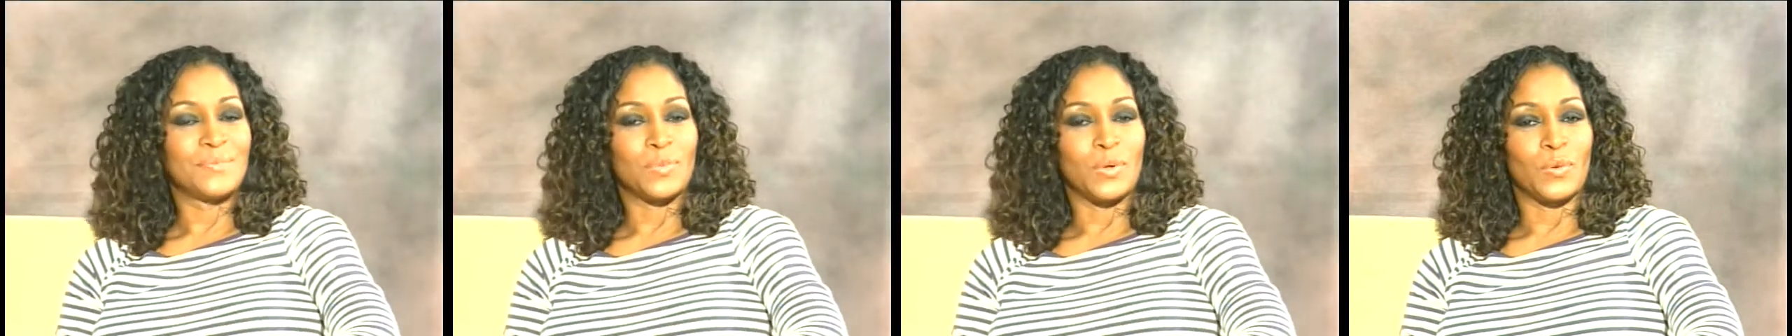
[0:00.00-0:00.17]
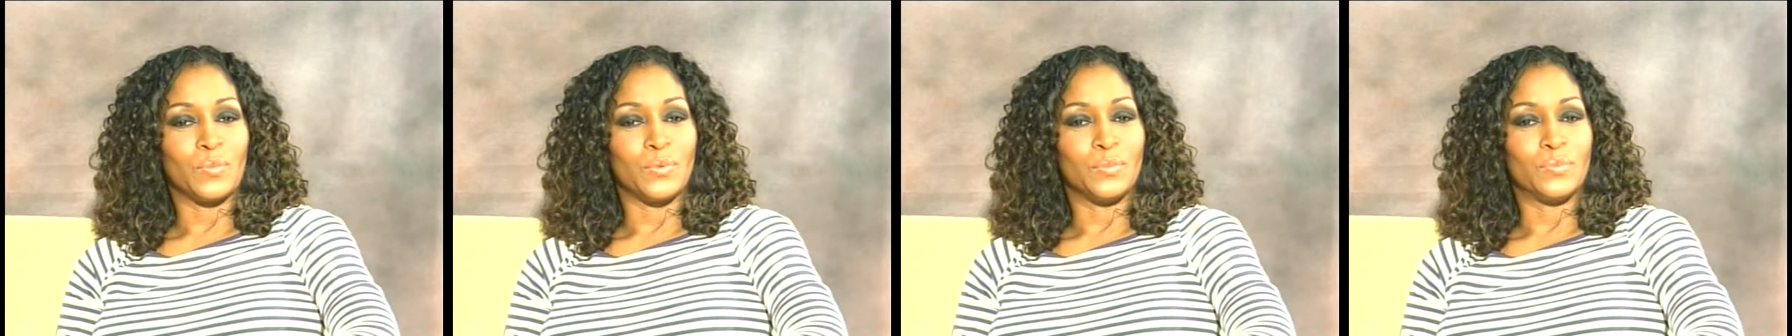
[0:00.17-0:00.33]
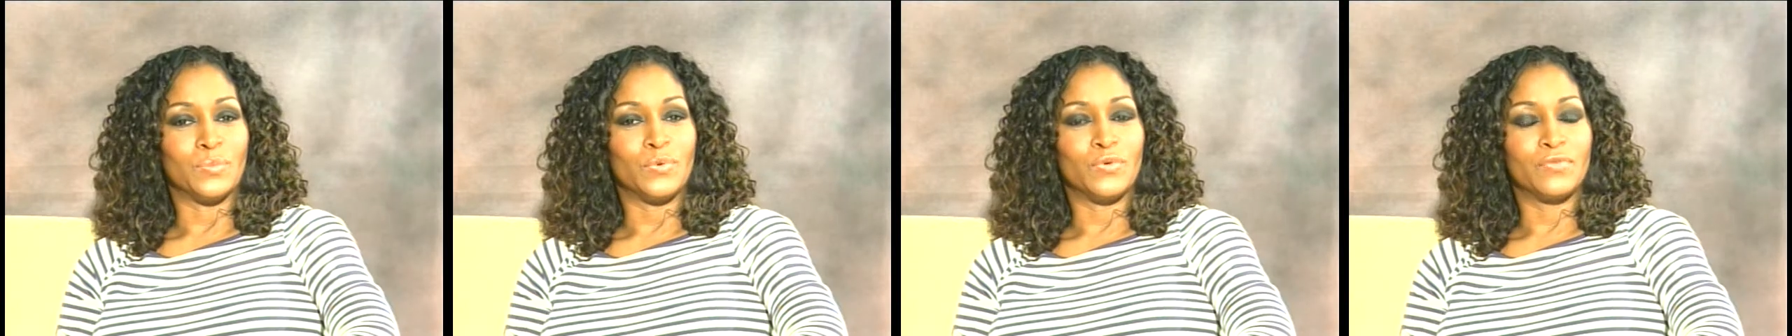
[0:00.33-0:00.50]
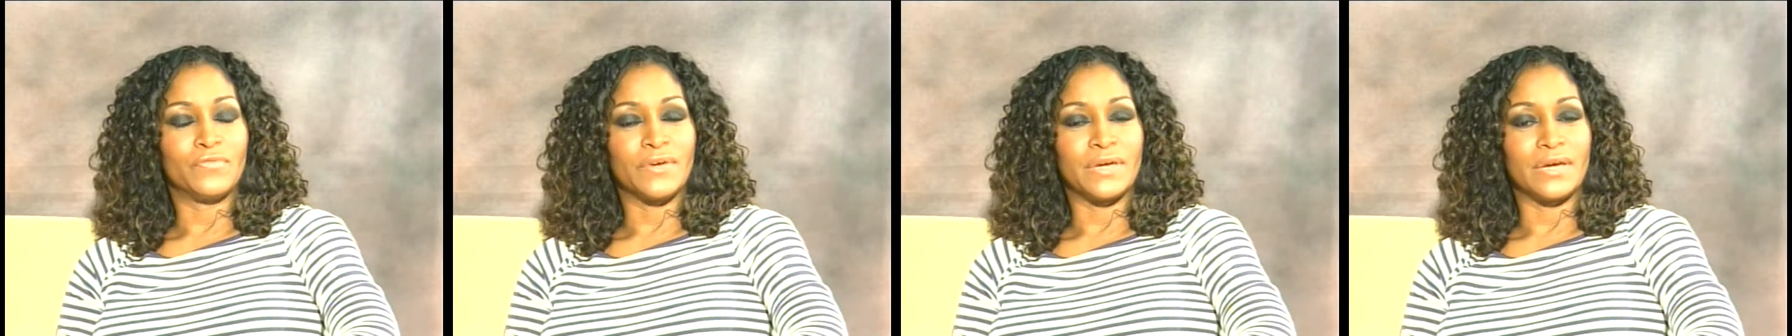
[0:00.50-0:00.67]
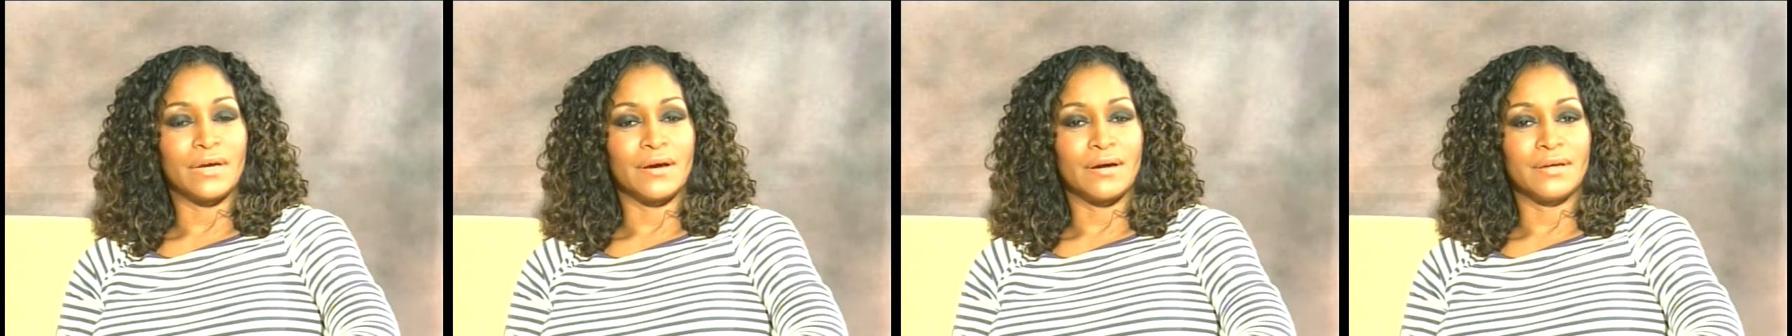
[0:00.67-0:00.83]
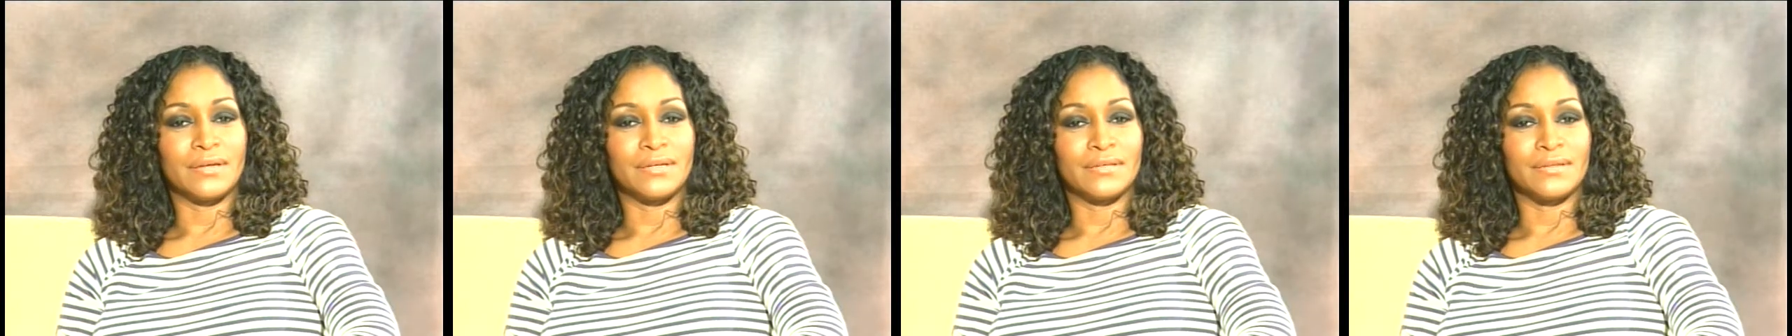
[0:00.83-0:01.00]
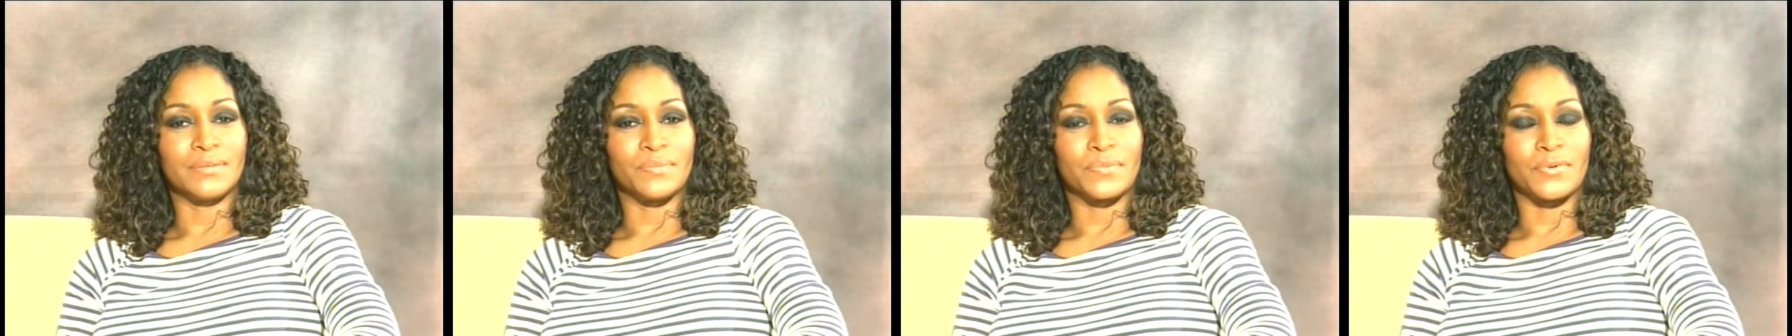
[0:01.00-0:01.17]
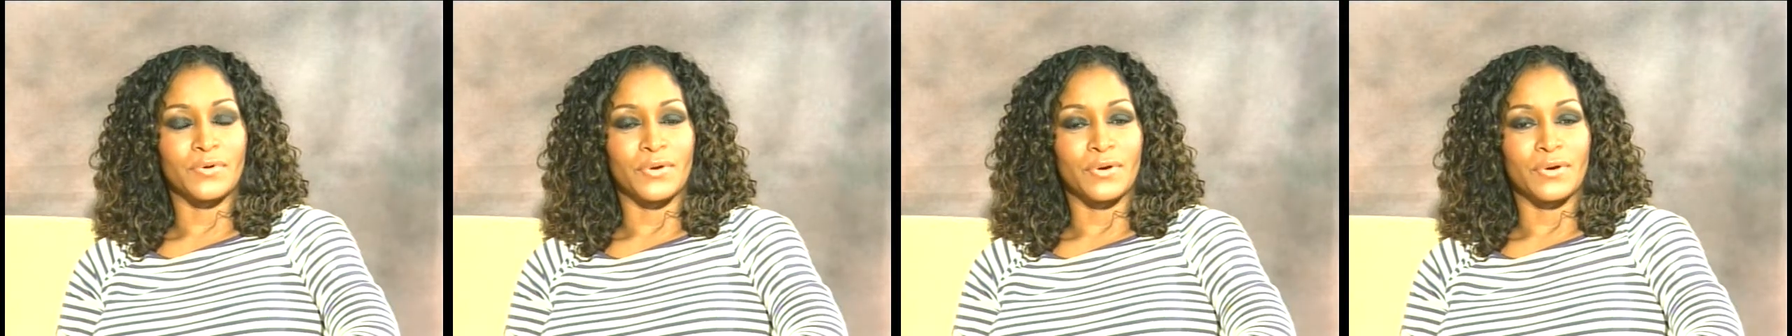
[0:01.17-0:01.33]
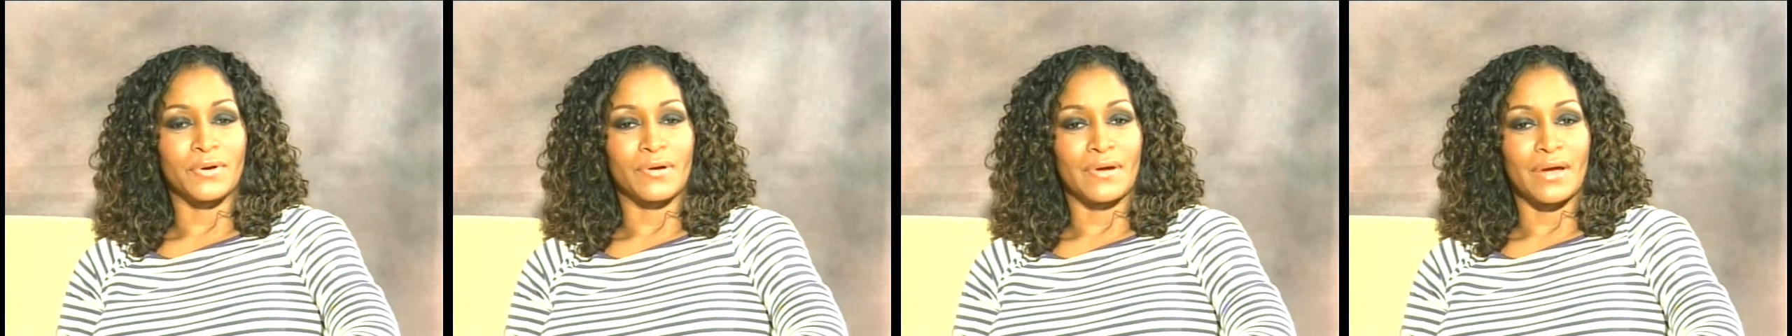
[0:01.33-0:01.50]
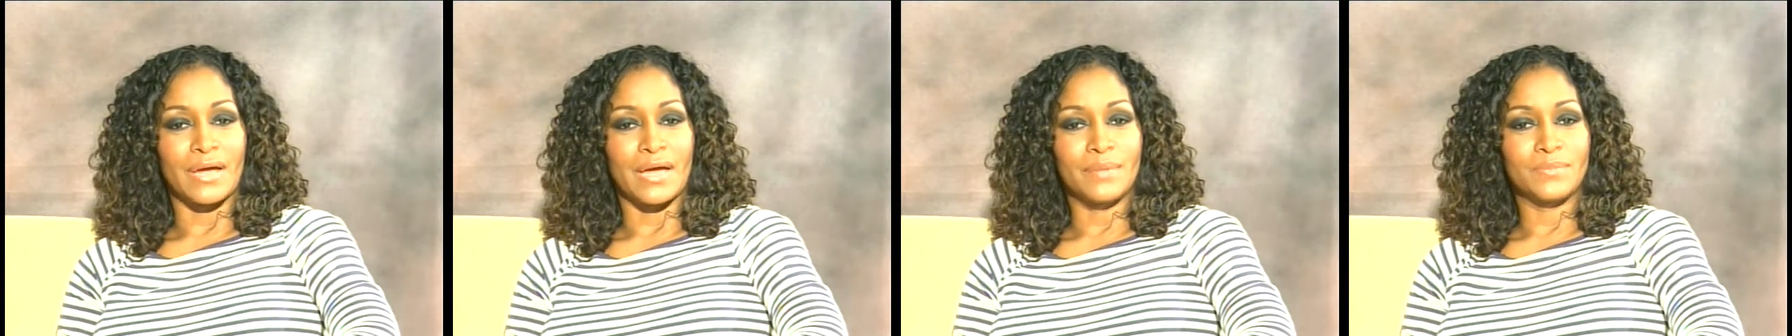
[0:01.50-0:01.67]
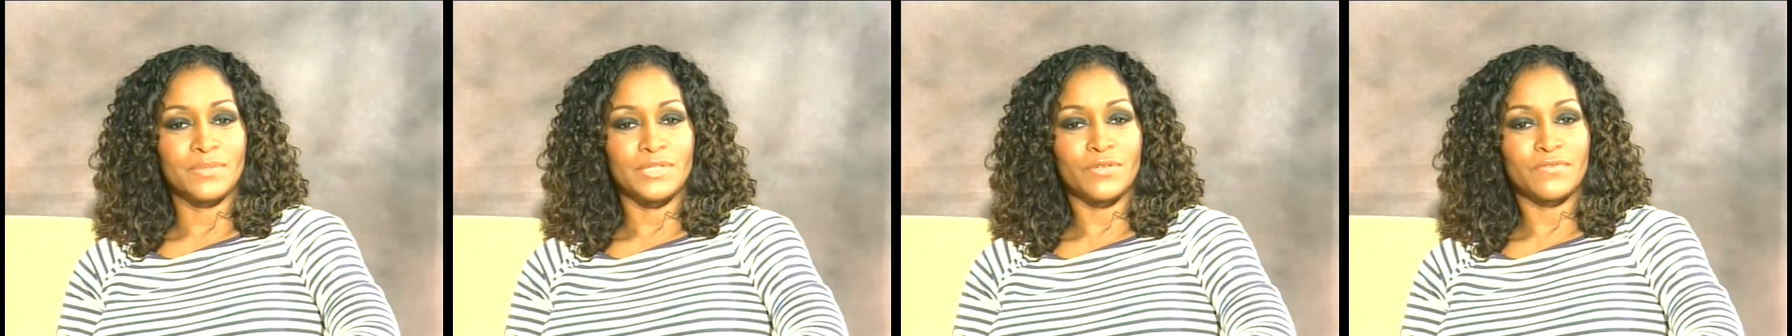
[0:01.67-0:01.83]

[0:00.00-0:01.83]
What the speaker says: but we're moving on to the program.